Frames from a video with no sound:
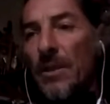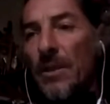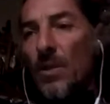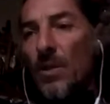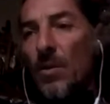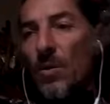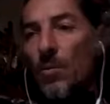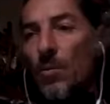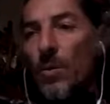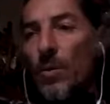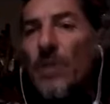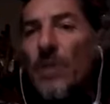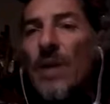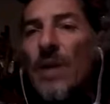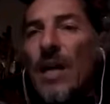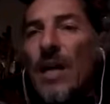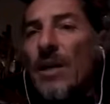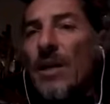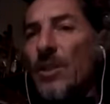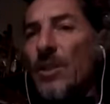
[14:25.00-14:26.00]
where are
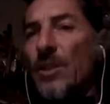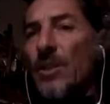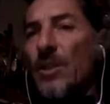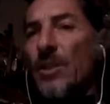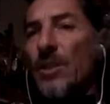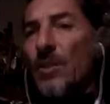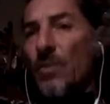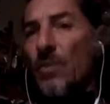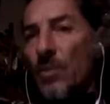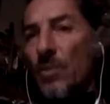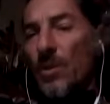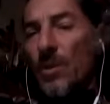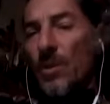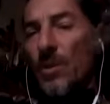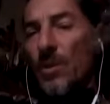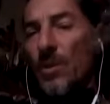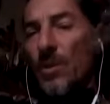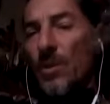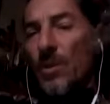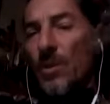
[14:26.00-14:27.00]
you,
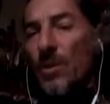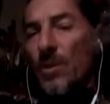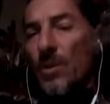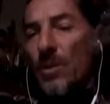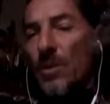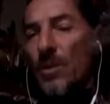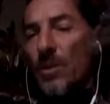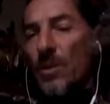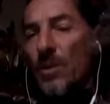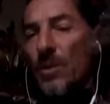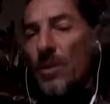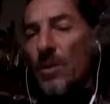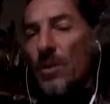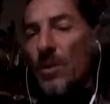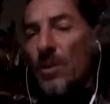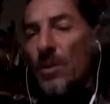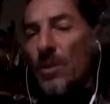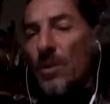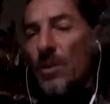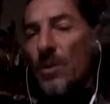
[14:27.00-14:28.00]
where am I
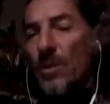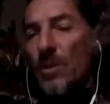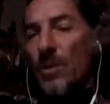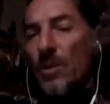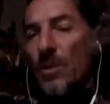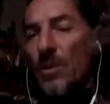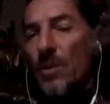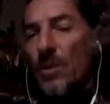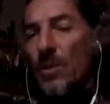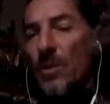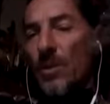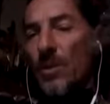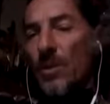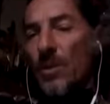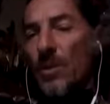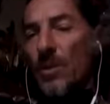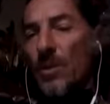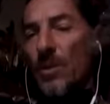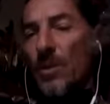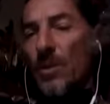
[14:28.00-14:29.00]
in that
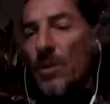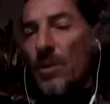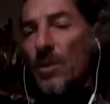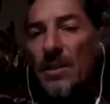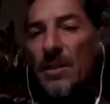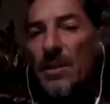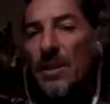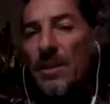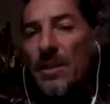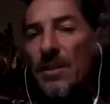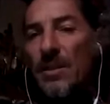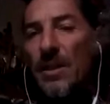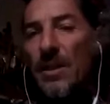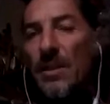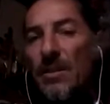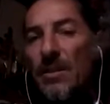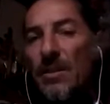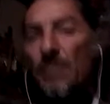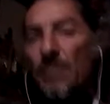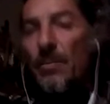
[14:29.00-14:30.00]
moment, and
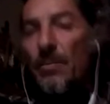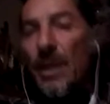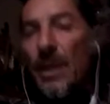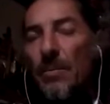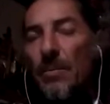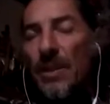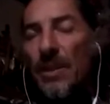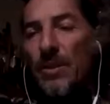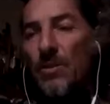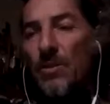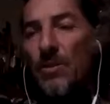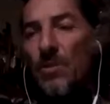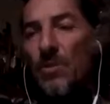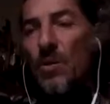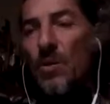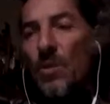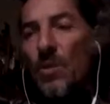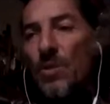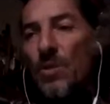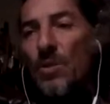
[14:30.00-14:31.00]
maybe you
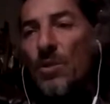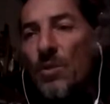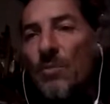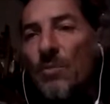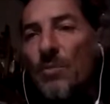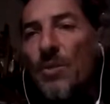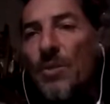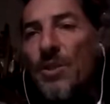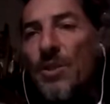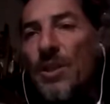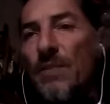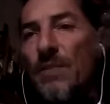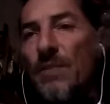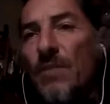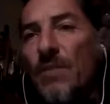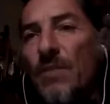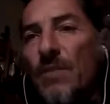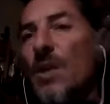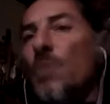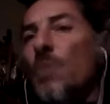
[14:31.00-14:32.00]
also perceive
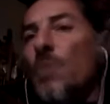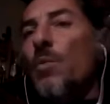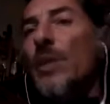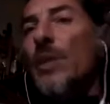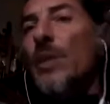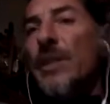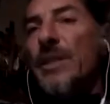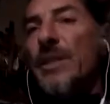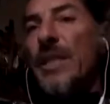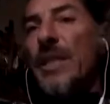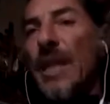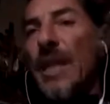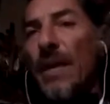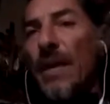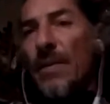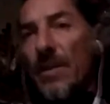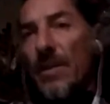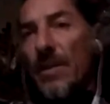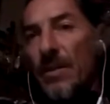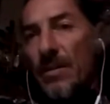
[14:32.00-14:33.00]
where is the
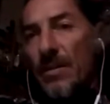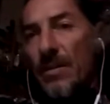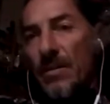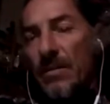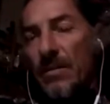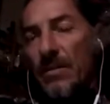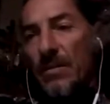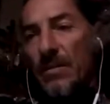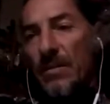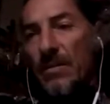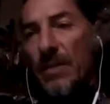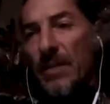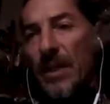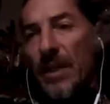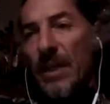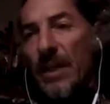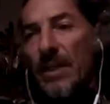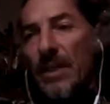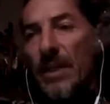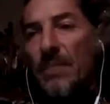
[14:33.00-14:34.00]
other in that
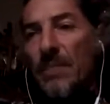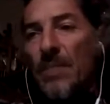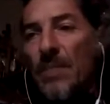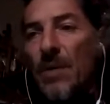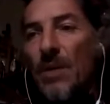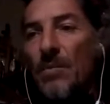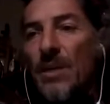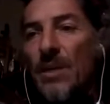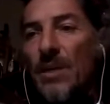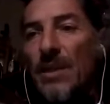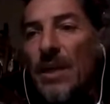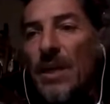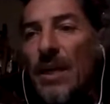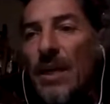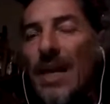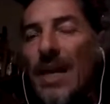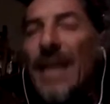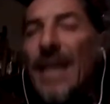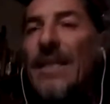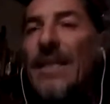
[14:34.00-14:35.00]
moment,
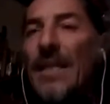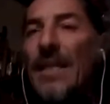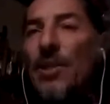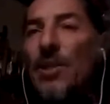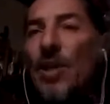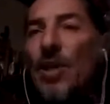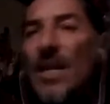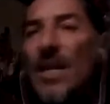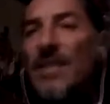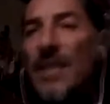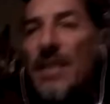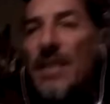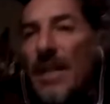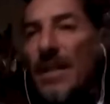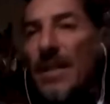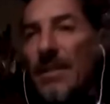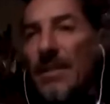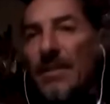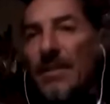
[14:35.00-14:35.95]
and adjust that.